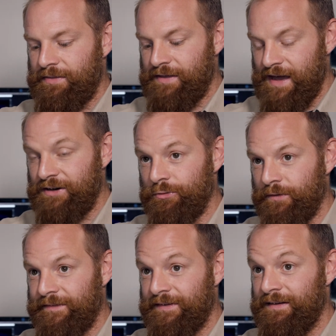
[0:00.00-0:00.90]
the
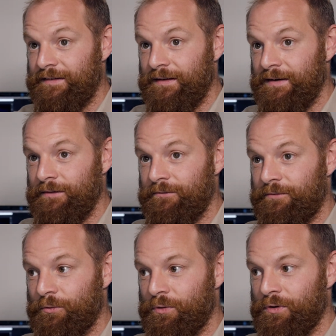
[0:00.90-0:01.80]
actual sensor
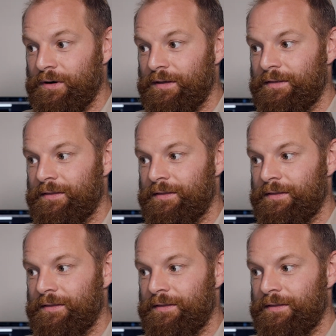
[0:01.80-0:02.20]
for